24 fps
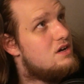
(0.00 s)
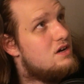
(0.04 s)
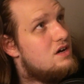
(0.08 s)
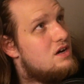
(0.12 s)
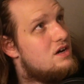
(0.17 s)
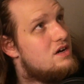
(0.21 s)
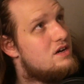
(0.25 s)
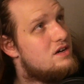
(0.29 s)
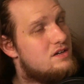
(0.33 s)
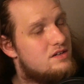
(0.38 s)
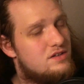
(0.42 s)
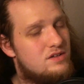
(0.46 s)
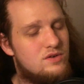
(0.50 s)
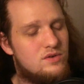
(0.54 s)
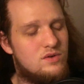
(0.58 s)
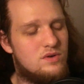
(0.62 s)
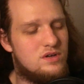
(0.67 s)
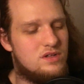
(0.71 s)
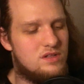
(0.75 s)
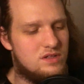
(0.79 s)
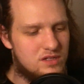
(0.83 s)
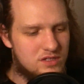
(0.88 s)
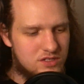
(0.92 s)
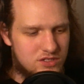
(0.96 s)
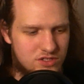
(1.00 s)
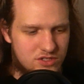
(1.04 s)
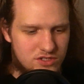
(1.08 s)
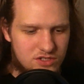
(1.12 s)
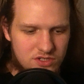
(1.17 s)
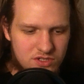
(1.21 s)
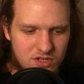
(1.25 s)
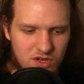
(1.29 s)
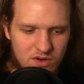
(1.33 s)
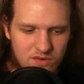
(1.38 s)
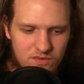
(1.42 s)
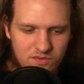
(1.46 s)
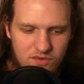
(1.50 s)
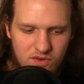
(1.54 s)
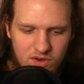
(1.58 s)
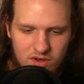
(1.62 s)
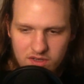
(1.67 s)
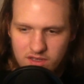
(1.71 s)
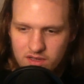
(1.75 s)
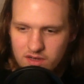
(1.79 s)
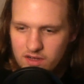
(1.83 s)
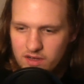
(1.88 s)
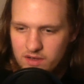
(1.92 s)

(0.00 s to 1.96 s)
All right, you know what? Let's just start fucking